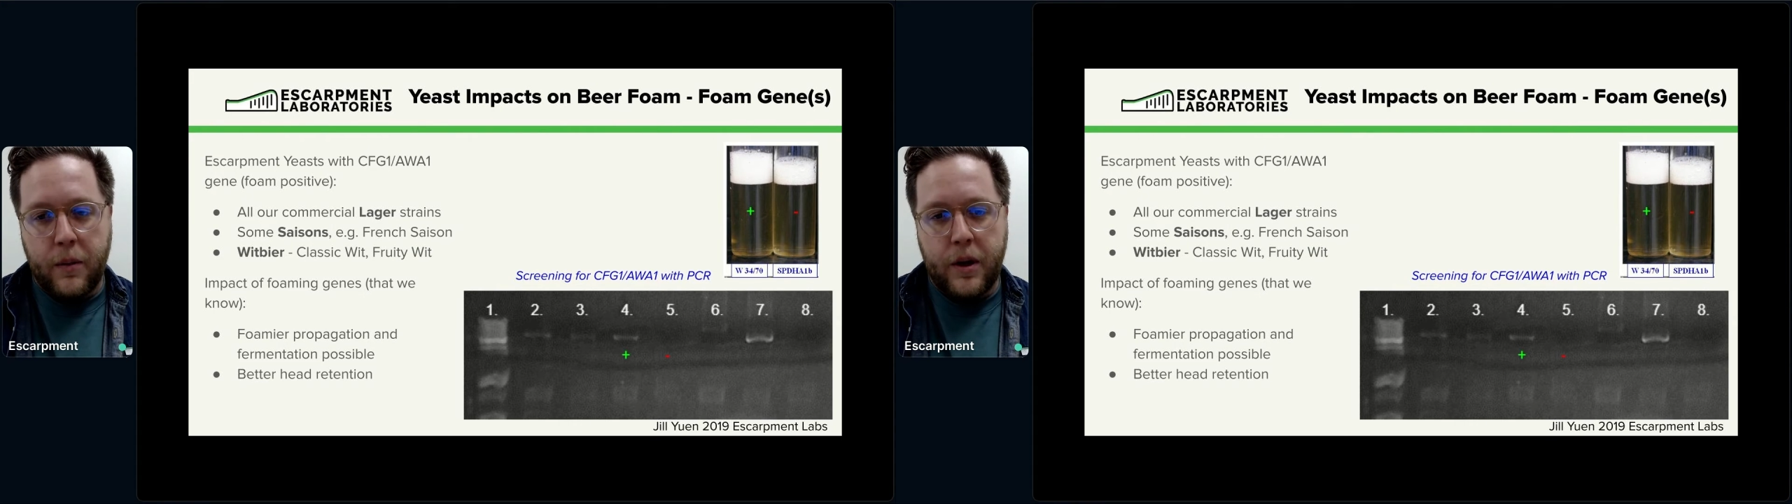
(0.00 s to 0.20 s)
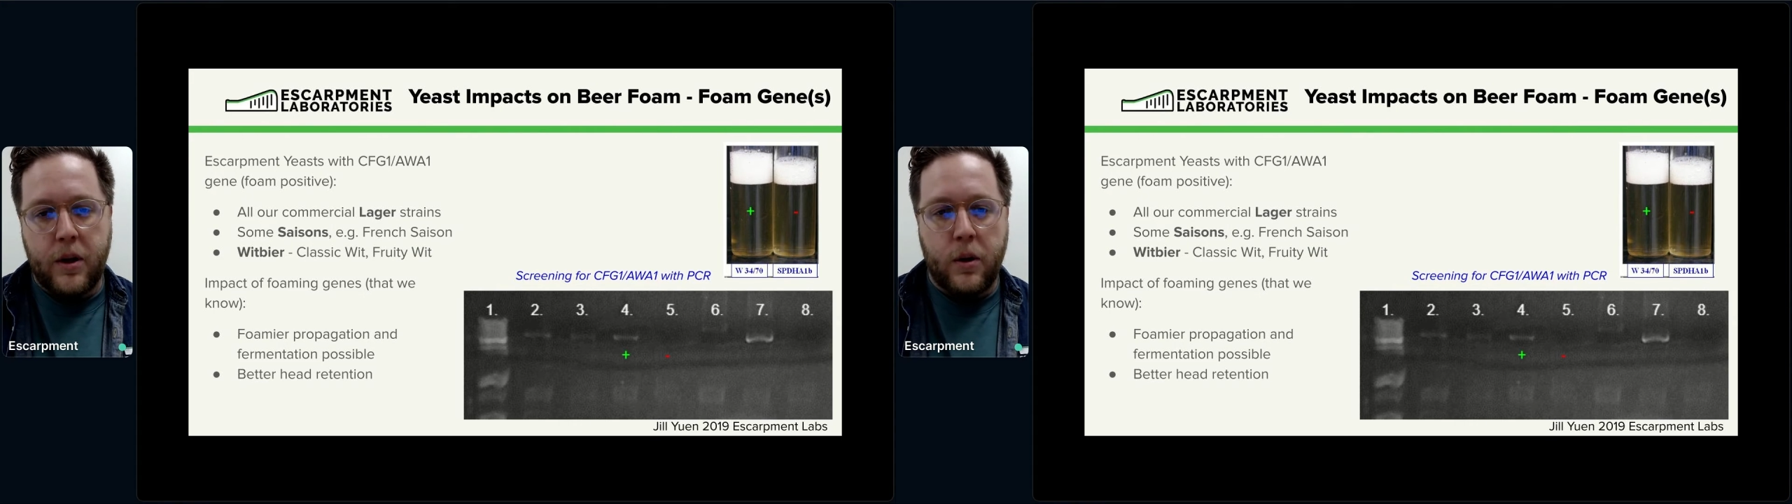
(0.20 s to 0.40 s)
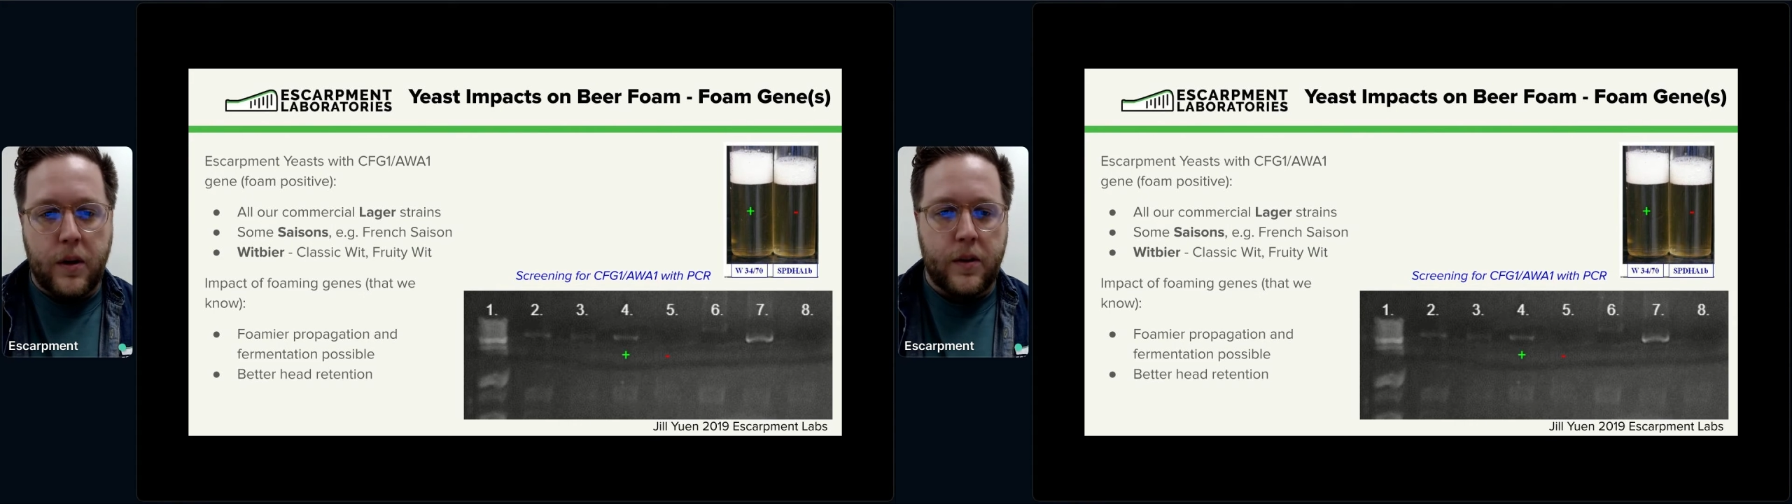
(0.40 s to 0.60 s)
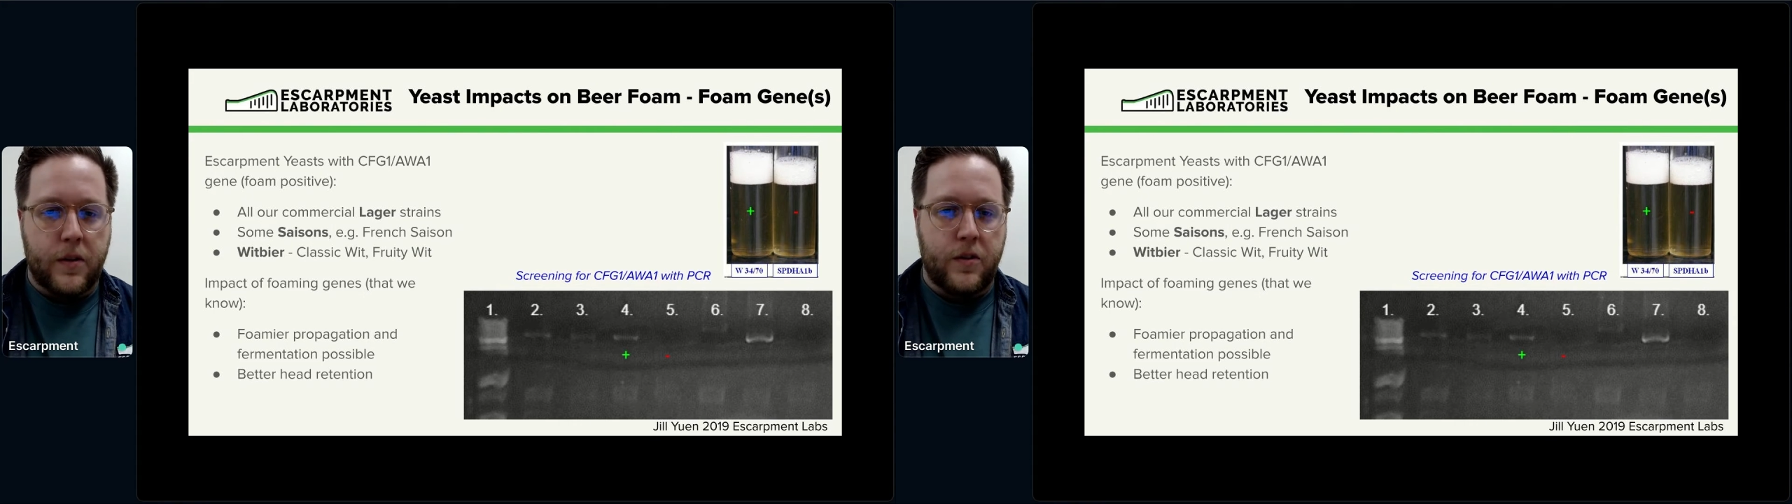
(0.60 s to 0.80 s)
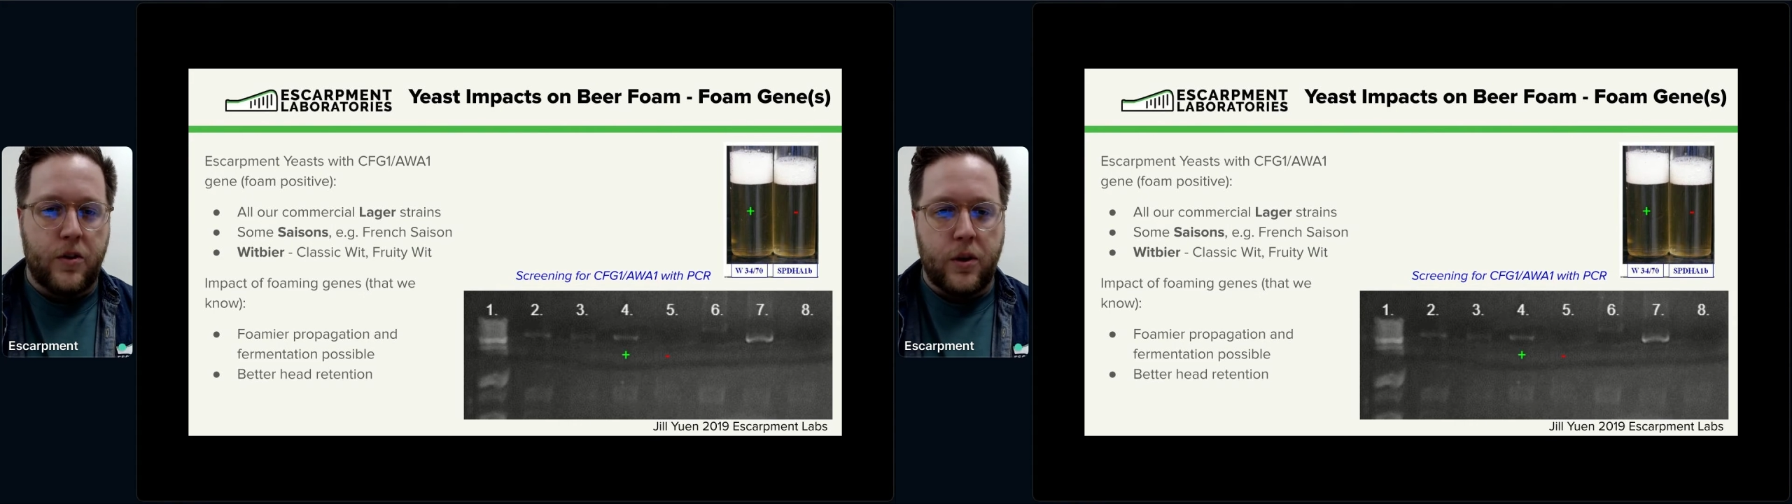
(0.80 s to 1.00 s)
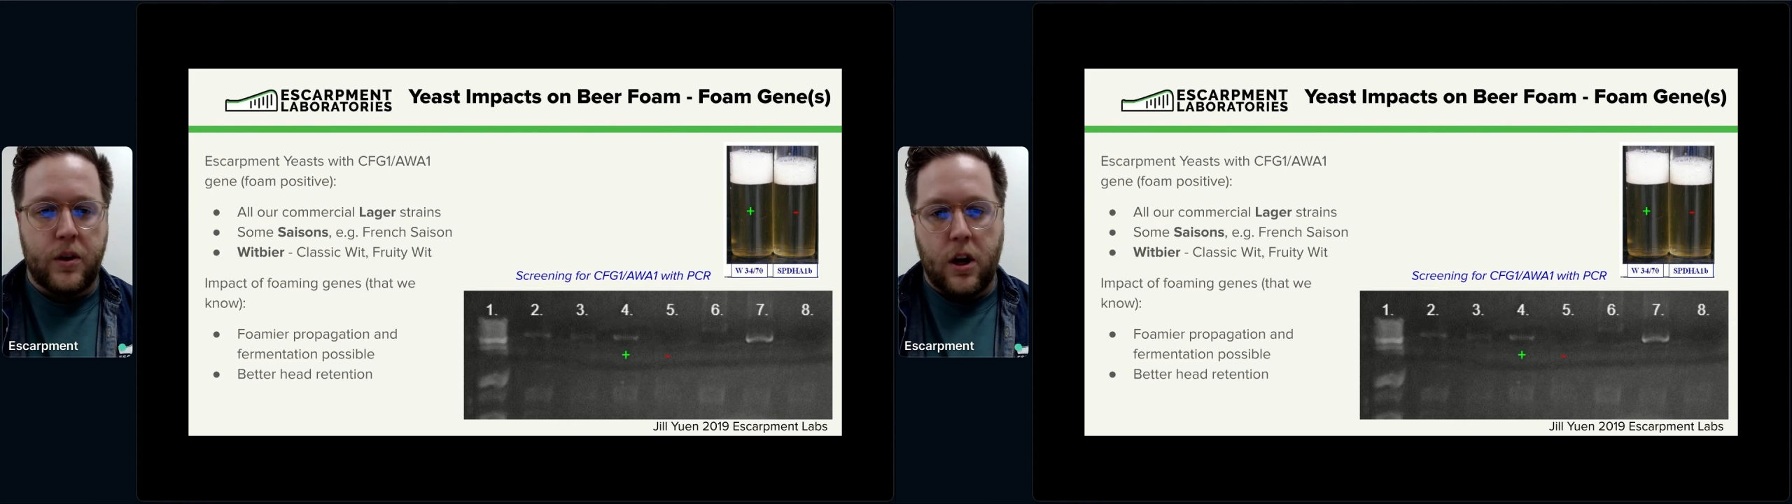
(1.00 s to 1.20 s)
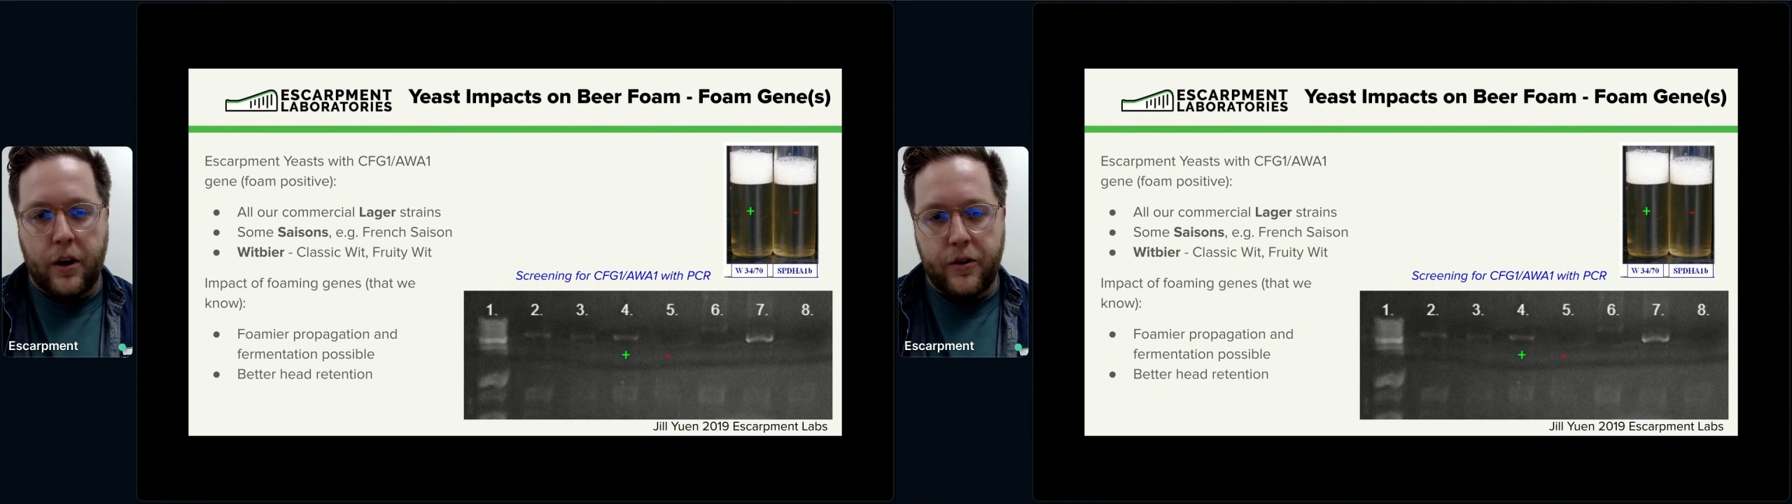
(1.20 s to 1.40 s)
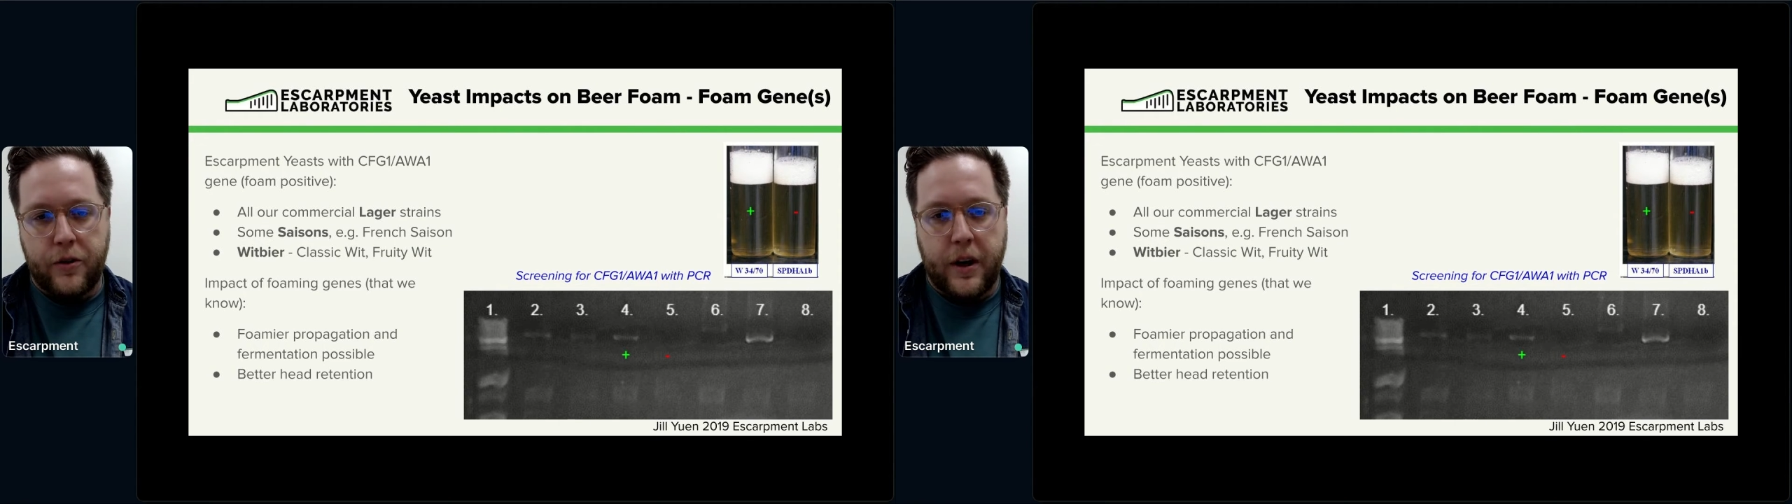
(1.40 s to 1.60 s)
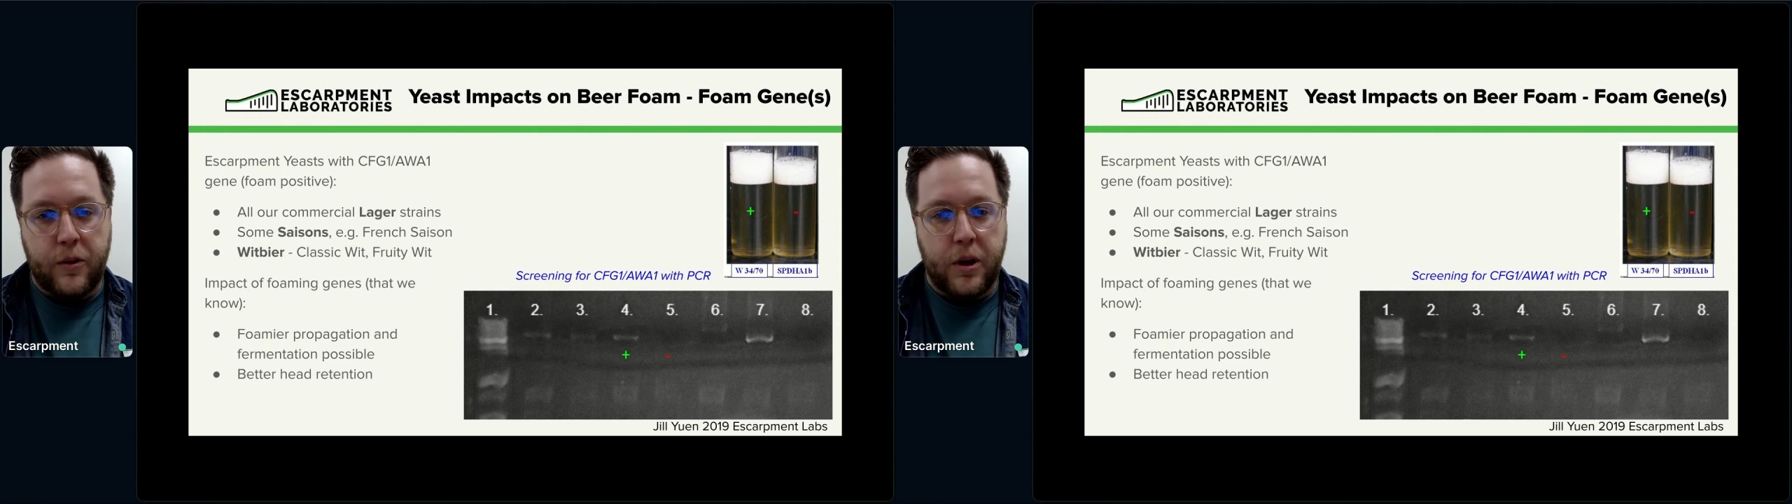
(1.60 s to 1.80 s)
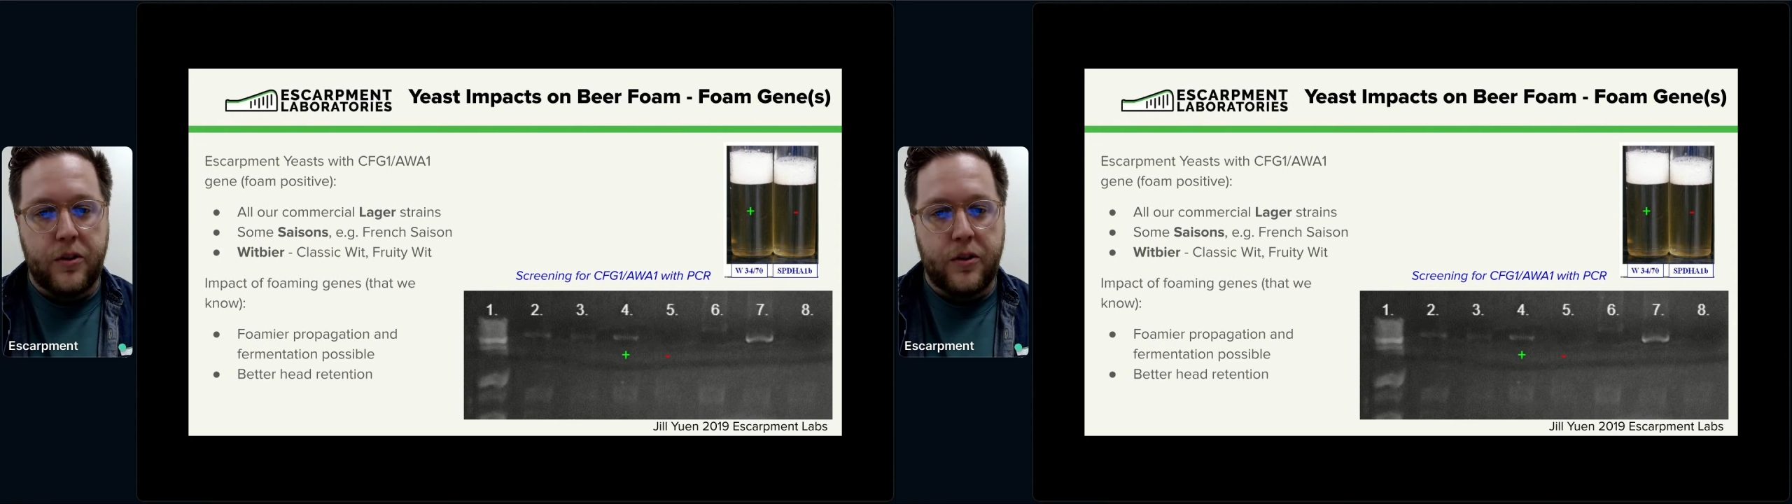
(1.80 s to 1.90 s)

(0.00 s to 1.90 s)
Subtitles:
we know that this is known in lager strains.